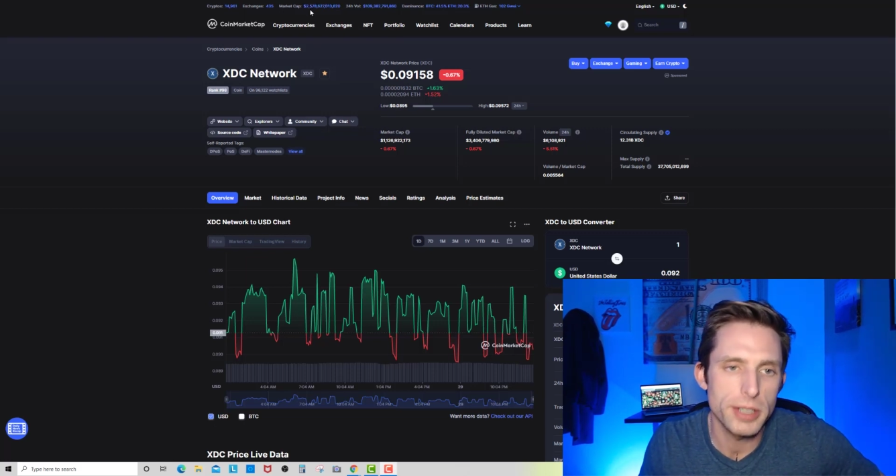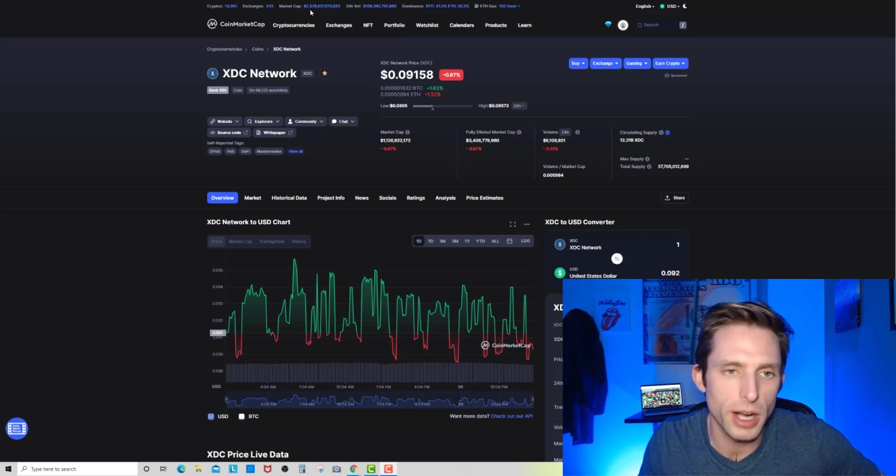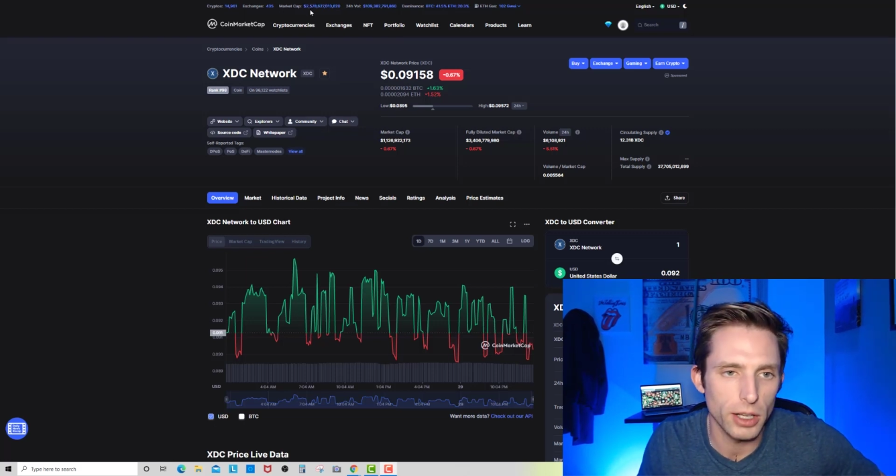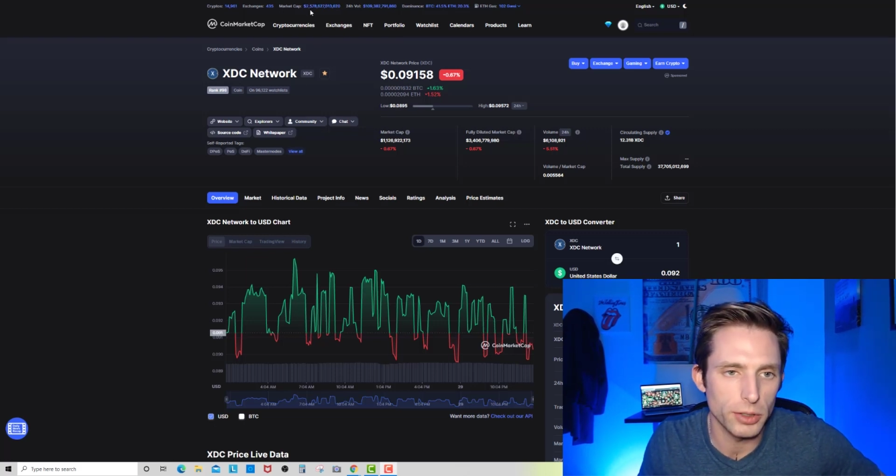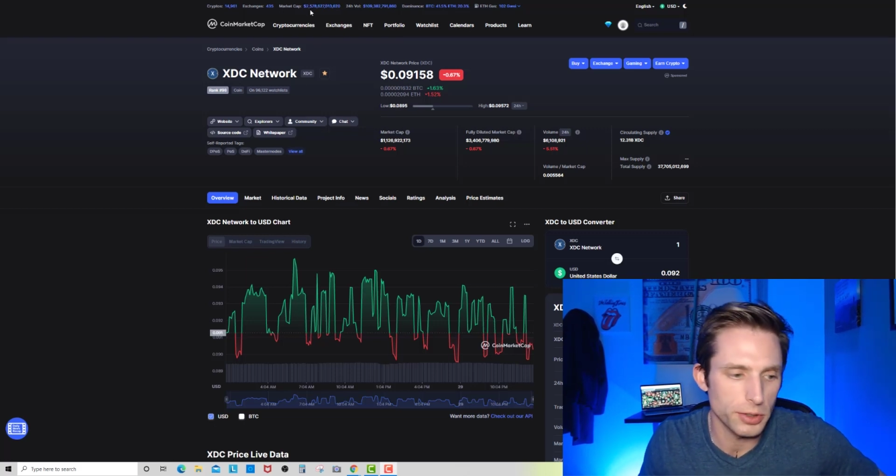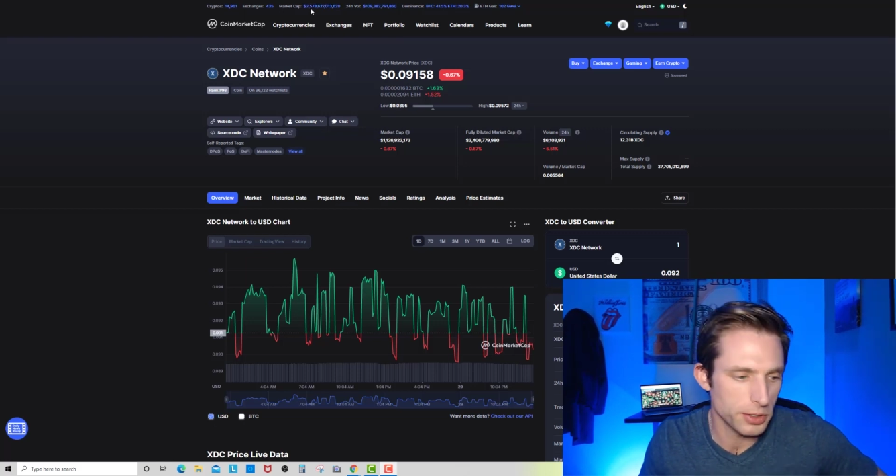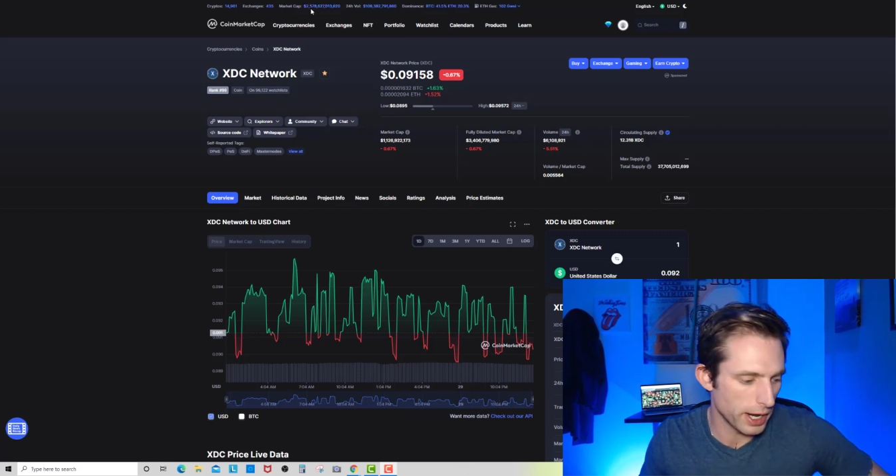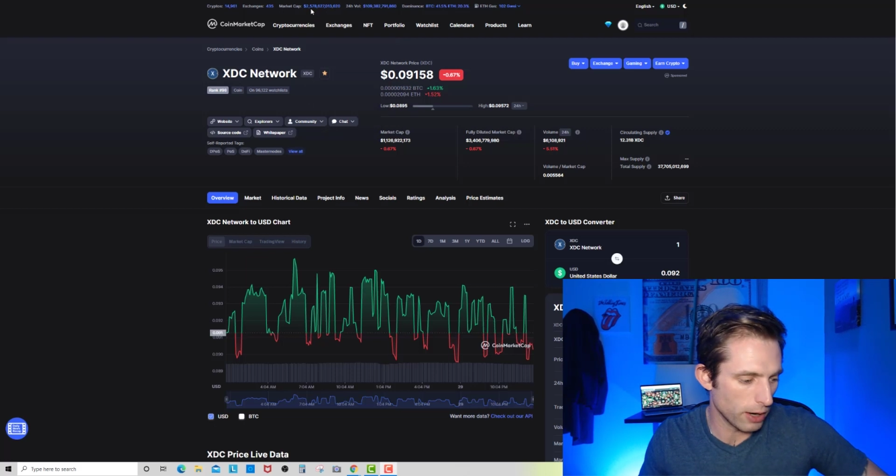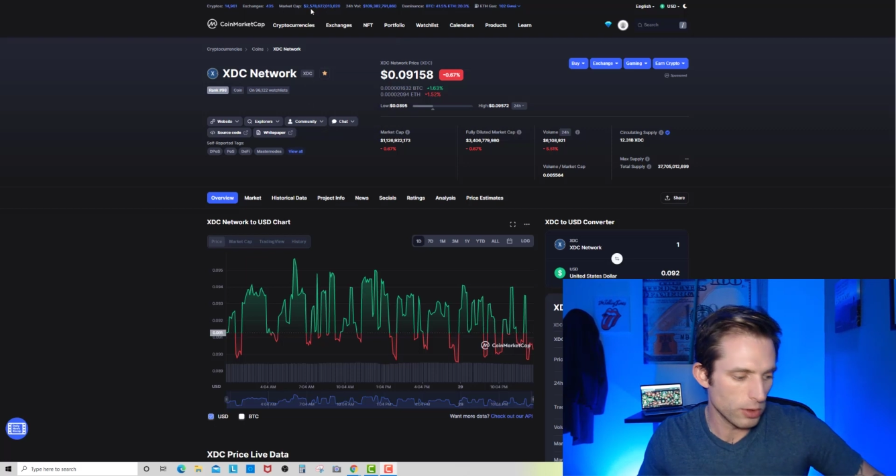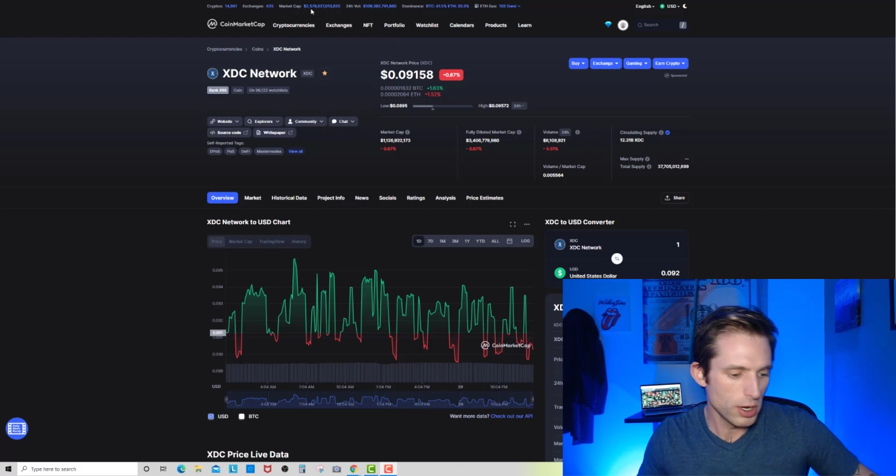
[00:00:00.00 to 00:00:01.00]

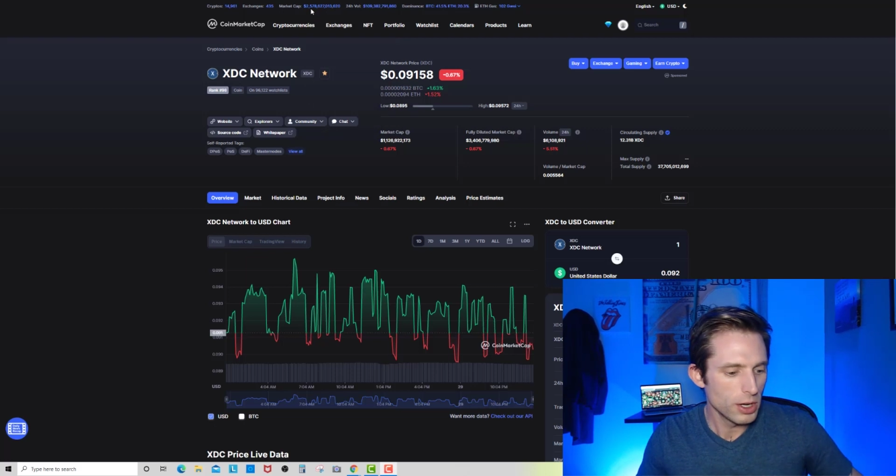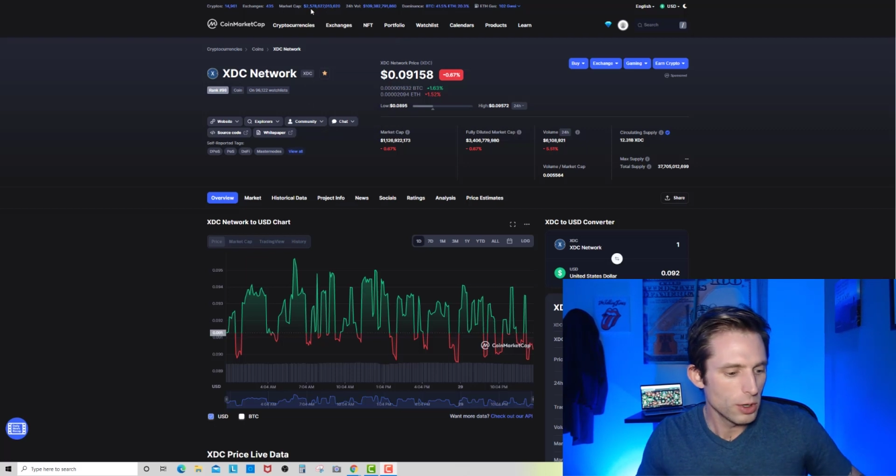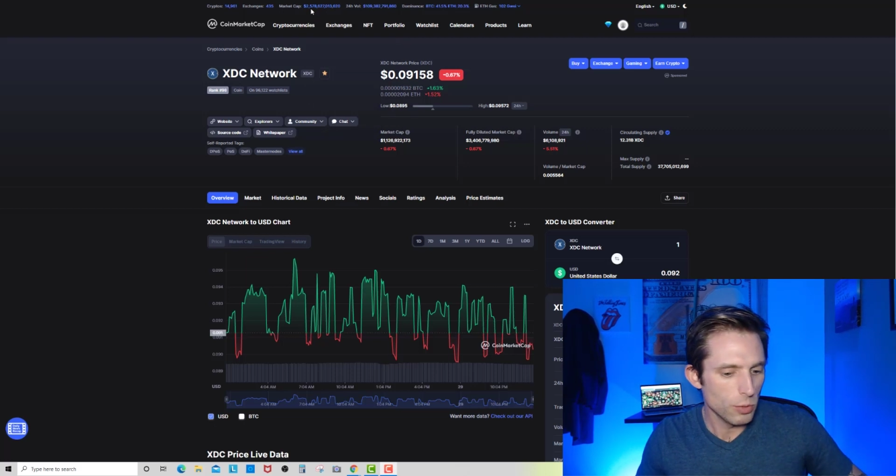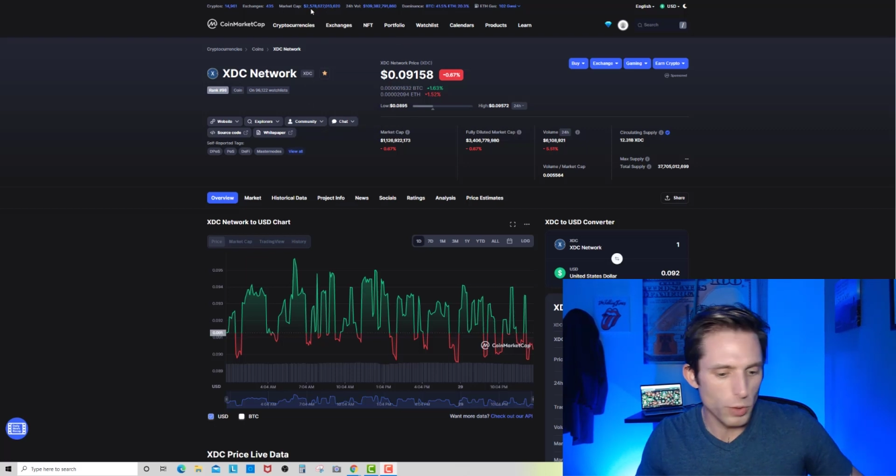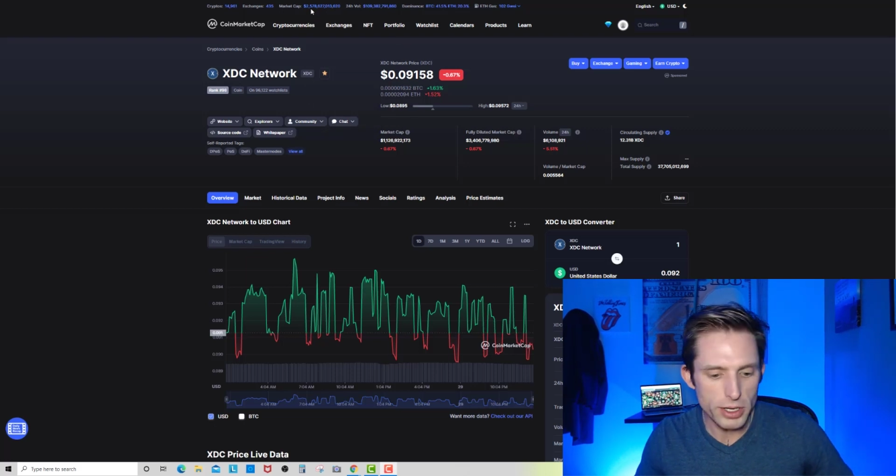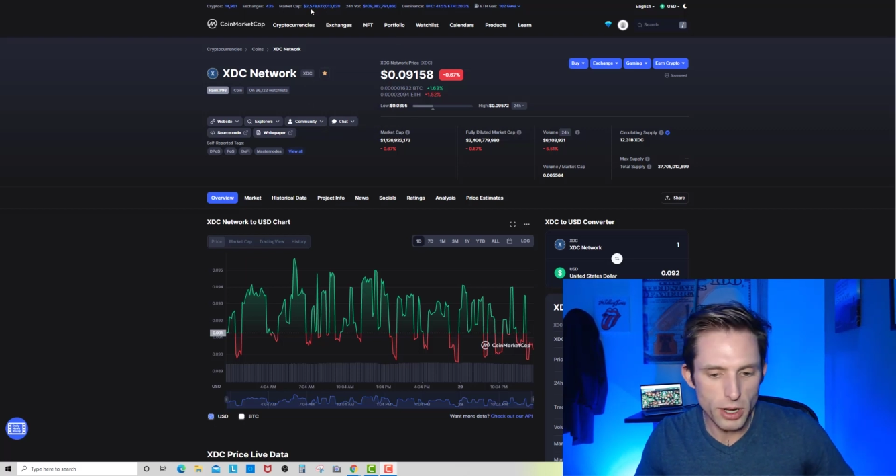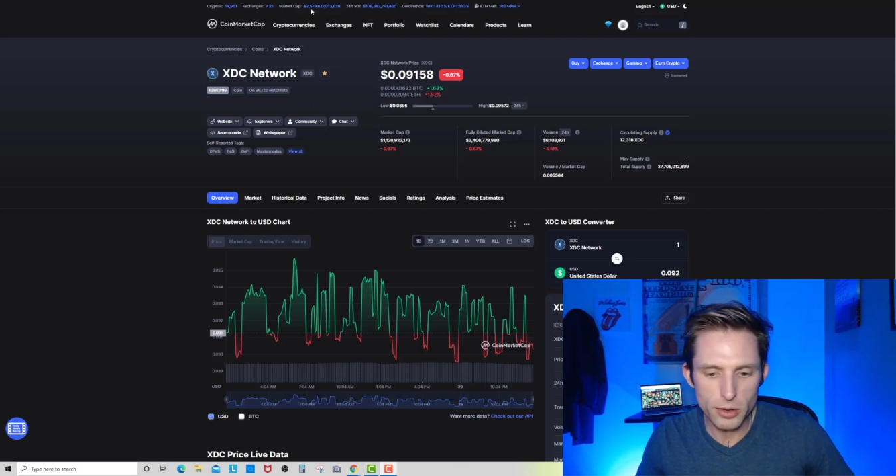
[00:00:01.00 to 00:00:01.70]
Now, we